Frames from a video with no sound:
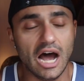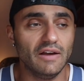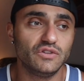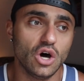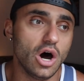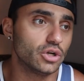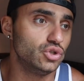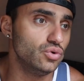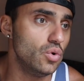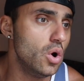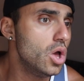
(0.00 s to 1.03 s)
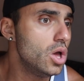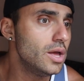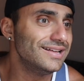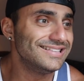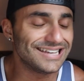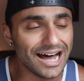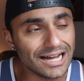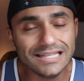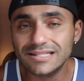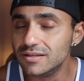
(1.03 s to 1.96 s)
I have talked to
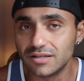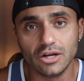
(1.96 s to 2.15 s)
tons and